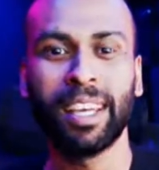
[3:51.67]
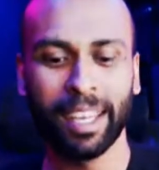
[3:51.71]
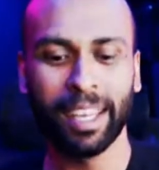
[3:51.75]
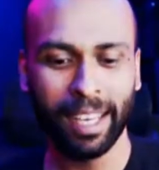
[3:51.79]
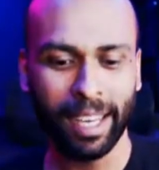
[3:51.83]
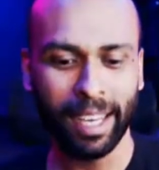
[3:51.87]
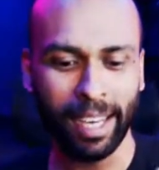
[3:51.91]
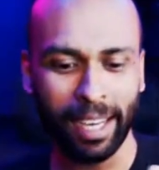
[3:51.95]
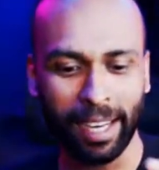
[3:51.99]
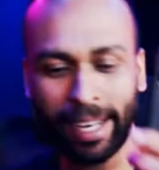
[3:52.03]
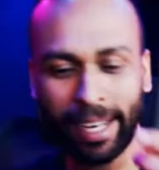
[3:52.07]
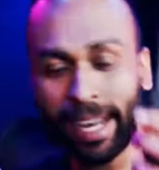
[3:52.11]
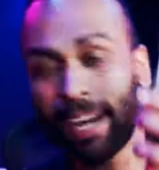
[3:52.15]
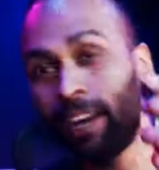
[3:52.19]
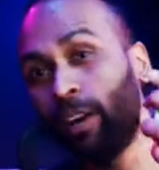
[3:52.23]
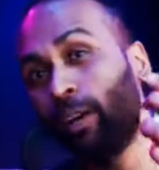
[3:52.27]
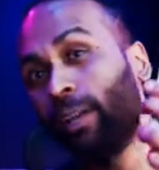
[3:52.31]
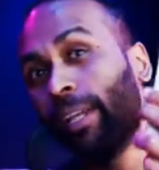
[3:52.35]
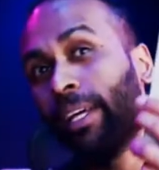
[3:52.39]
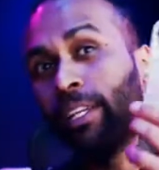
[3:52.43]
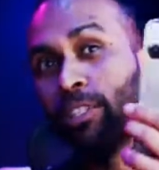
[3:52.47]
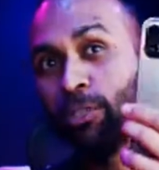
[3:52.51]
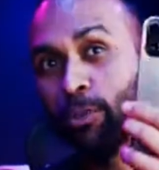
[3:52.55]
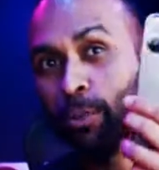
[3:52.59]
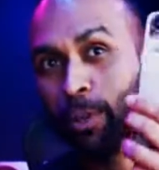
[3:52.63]
And now
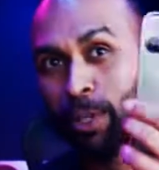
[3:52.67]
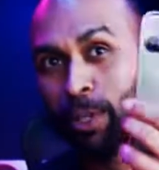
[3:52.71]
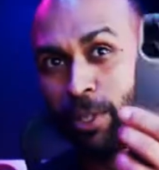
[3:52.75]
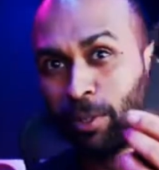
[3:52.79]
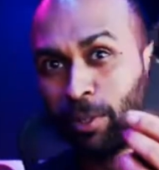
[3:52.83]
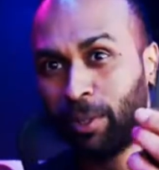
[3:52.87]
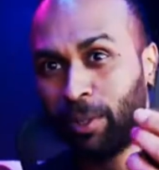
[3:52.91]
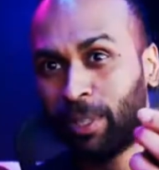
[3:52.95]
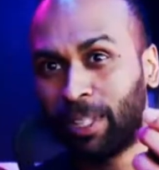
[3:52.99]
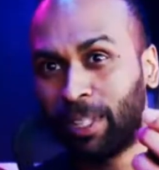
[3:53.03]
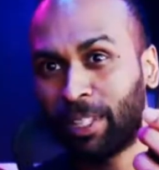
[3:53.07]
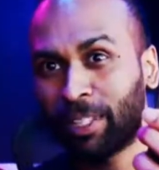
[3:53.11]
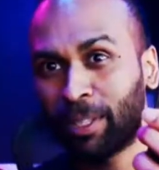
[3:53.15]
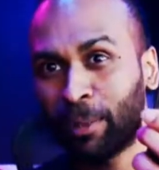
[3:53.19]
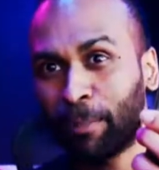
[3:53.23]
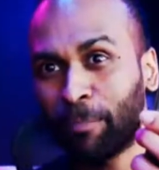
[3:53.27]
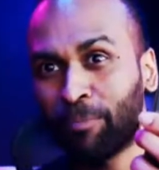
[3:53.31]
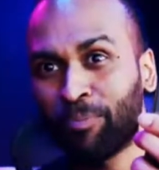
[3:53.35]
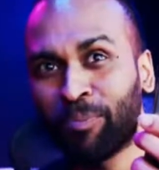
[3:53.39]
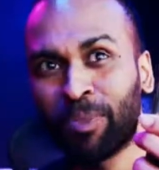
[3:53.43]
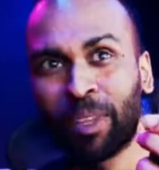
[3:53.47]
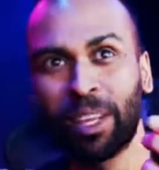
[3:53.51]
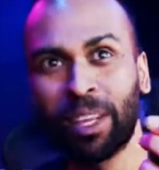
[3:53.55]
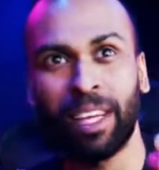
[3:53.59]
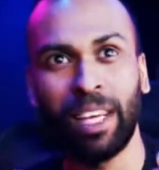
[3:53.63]
let's switch to this.
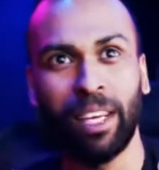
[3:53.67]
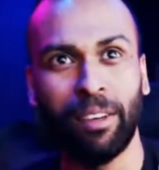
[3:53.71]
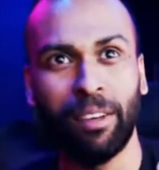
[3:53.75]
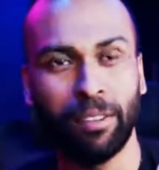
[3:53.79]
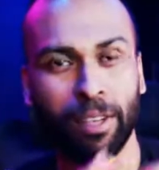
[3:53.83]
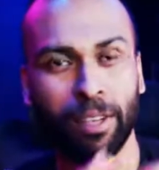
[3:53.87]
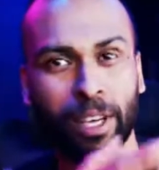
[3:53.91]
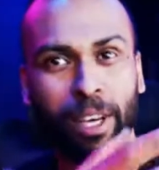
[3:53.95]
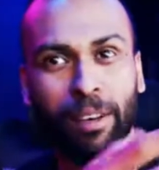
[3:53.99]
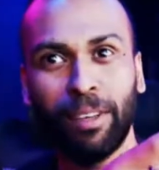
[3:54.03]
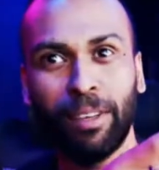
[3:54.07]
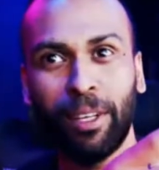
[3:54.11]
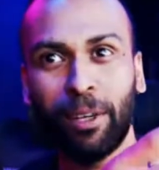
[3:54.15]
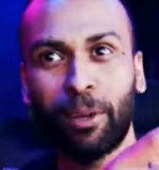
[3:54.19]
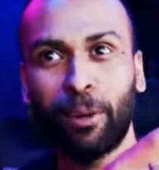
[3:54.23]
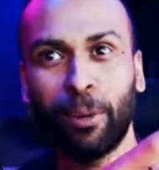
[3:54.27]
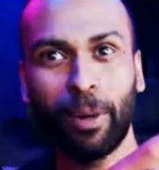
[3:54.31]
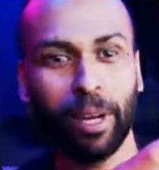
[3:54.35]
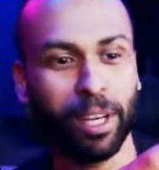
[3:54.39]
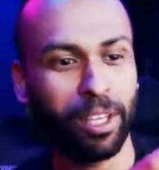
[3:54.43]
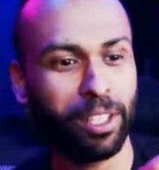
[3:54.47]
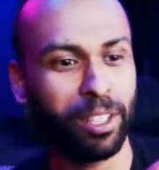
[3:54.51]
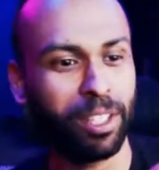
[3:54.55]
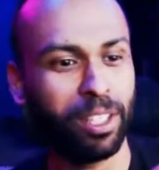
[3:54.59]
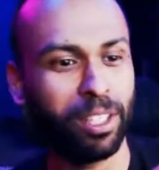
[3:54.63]
If you have any
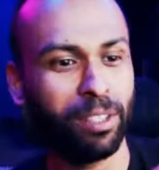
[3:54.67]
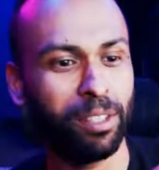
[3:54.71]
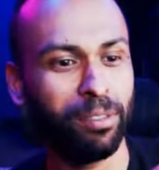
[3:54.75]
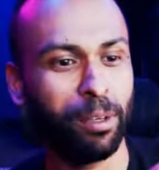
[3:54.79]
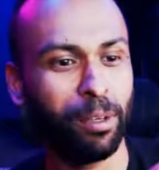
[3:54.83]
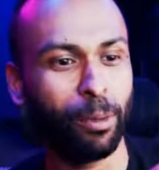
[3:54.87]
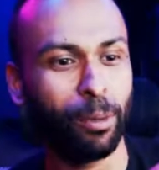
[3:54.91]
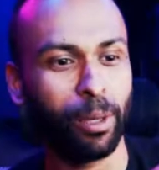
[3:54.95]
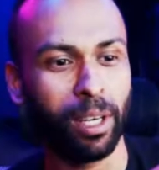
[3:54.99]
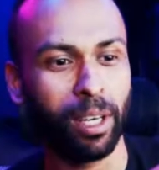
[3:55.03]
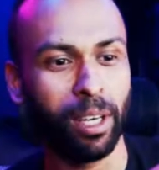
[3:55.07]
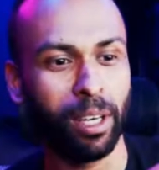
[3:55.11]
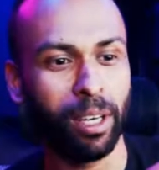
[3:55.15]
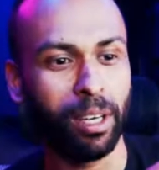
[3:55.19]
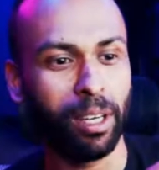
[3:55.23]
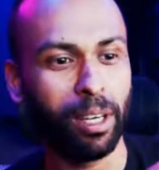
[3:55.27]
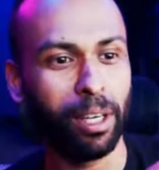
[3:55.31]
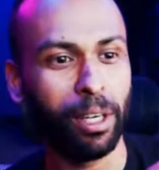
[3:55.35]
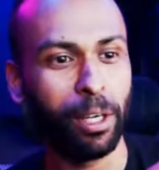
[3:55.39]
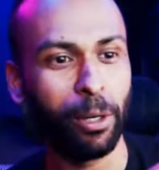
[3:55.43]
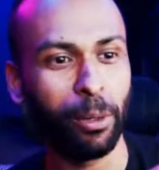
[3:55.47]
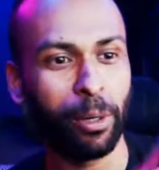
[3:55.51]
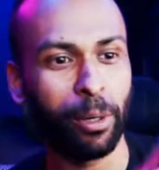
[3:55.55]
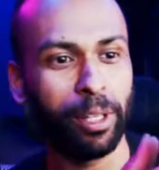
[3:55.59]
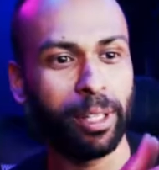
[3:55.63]
questions, if you want to
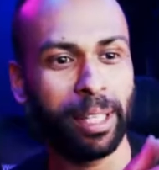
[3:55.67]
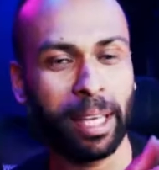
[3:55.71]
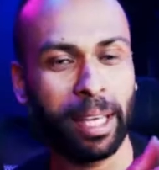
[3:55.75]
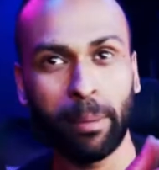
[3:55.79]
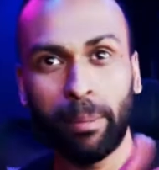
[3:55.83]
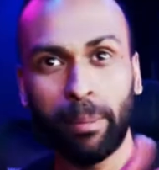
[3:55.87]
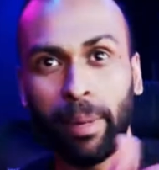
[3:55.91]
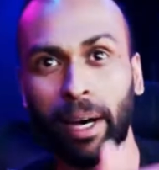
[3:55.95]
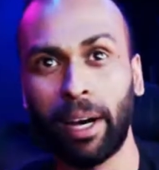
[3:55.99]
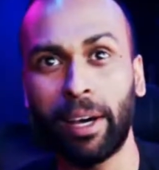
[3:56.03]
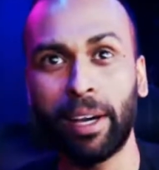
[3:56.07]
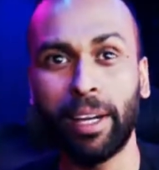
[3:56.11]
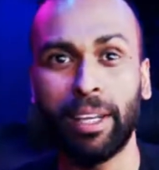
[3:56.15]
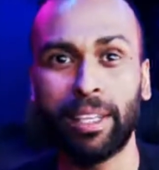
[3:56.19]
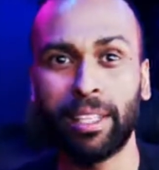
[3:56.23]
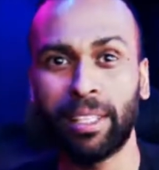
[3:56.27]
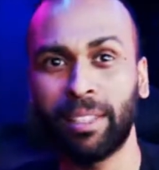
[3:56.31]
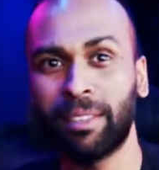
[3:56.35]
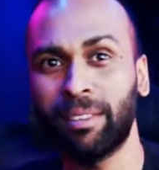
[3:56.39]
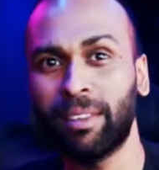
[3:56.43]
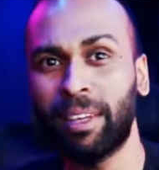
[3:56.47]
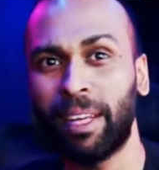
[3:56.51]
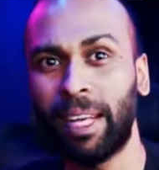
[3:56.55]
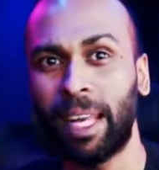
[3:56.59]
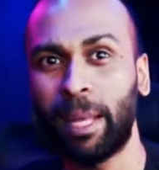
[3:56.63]
know anything about it,
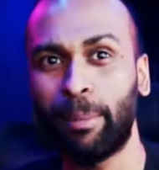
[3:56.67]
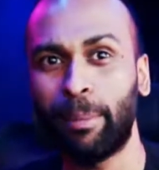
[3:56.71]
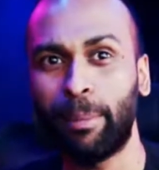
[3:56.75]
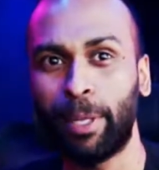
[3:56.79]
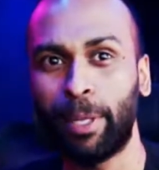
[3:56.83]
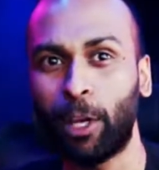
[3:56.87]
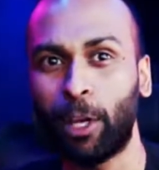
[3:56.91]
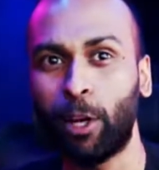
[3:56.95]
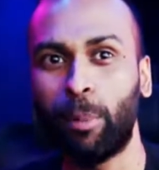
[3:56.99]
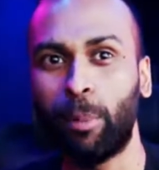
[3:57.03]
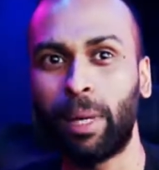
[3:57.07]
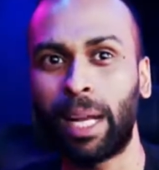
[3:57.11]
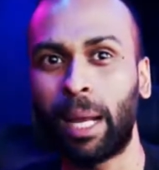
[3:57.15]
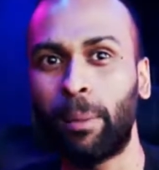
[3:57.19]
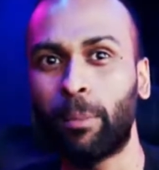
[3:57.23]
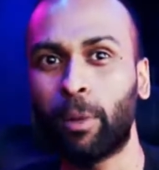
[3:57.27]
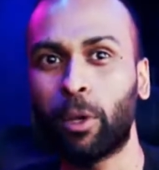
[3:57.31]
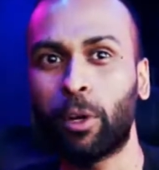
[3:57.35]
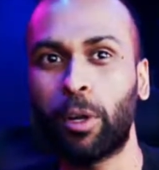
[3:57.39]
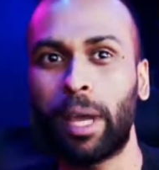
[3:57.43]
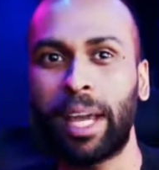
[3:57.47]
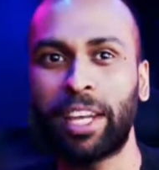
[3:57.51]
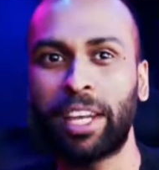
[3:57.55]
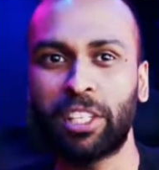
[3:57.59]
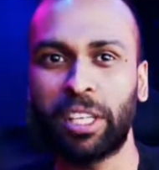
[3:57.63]
let me know. But I'm going
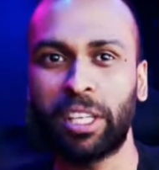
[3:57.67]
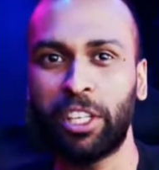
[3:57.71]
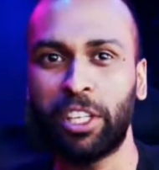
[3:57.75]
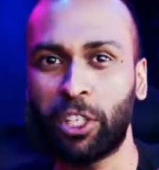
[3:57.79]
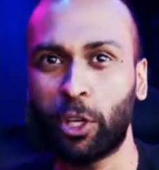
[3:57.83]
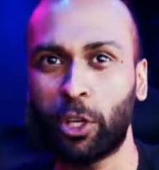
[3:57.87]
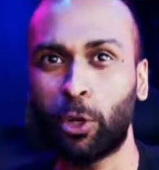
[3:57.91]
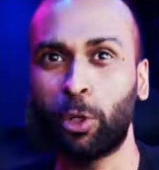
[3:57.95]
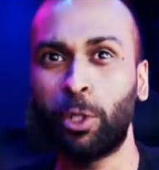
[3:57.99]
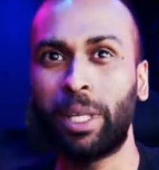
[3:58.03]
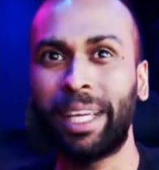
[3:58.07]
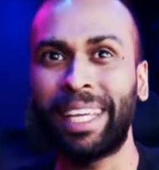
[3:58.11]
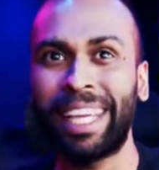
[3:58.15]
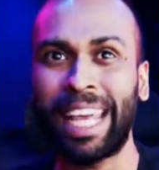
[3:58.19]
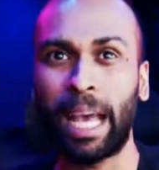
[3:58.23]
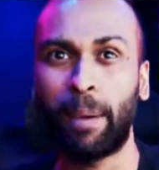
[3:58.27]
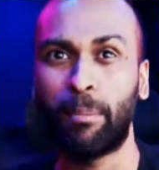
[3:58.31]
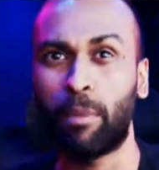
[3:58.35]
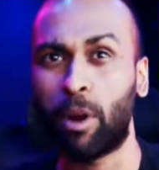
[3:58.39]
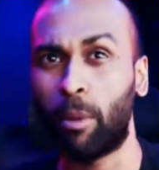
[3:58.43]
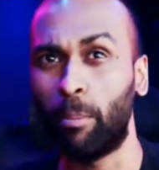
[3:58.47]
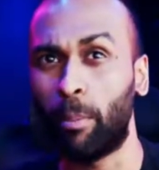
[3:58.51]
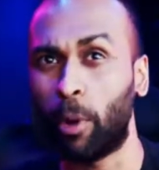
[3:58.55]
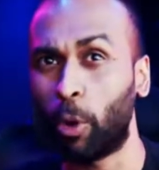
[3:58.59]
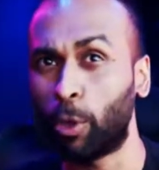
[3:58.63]
to actually show you the
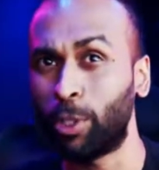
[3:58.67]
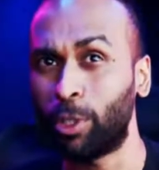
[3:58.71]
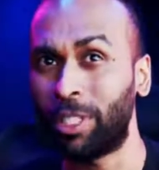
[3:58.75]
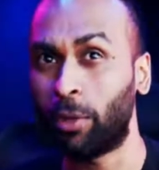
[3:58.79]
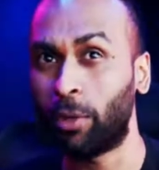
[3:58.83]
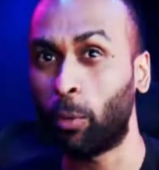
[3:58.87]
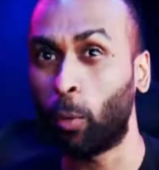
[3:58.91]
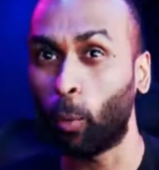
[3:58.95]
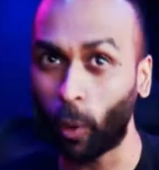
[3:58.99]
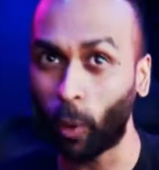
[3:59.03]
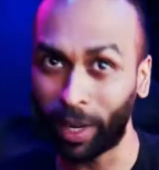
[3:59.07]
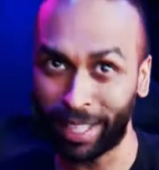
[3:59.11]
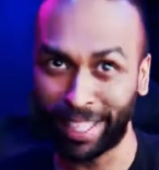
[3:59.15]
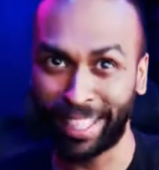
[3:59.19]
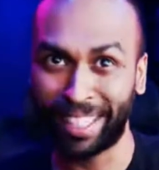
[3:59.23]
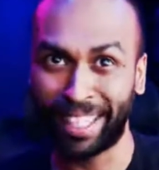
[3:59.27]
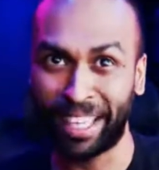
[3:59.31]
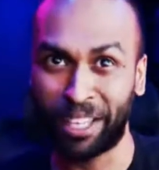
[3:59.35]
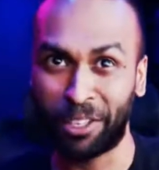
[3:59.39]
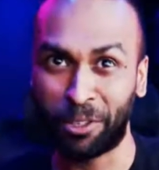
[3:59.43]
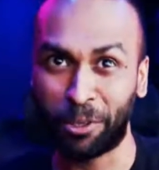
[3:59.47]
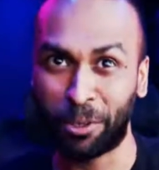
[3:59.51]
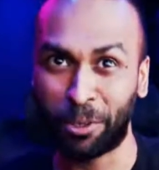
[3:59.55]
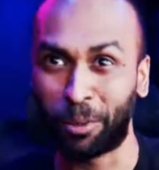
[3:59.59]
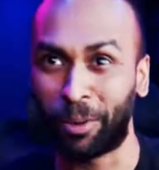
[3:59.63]
camera modes and what it
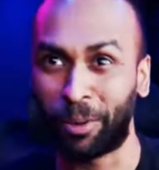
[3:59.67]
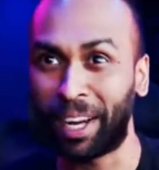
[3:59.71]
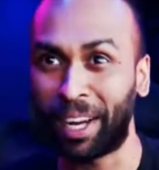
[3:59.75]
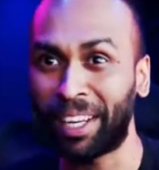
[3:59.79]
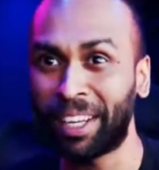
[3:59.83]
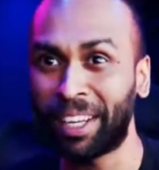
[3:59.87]
can do, right?